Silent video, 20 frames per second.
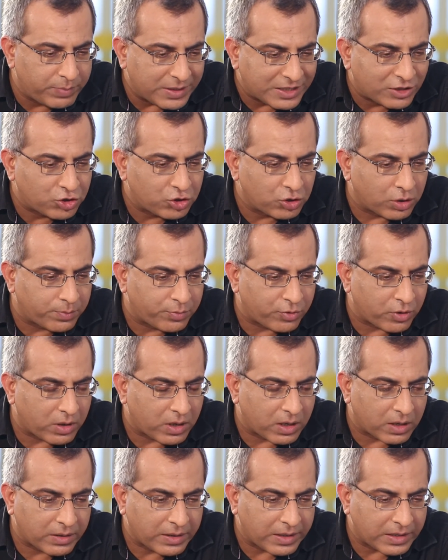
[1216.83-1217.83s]
pitch your
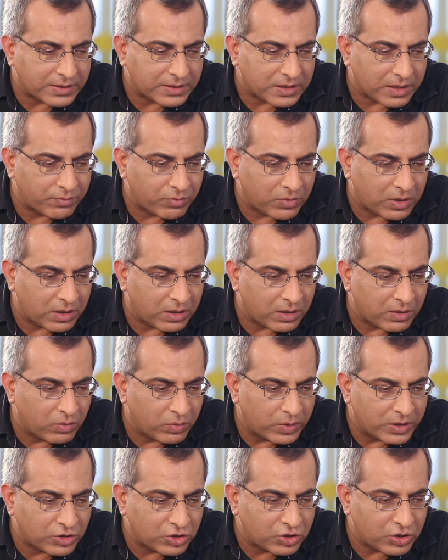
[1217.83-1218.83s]
product as something
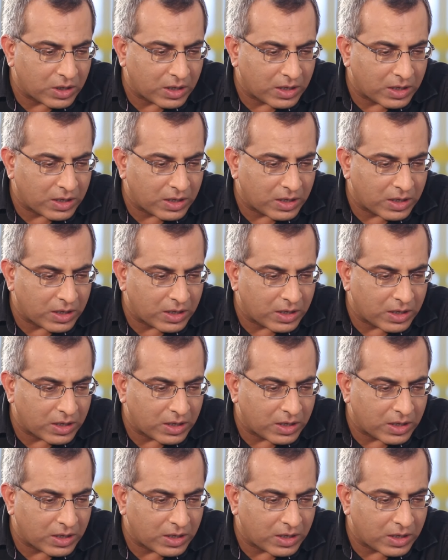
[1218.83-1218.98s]
which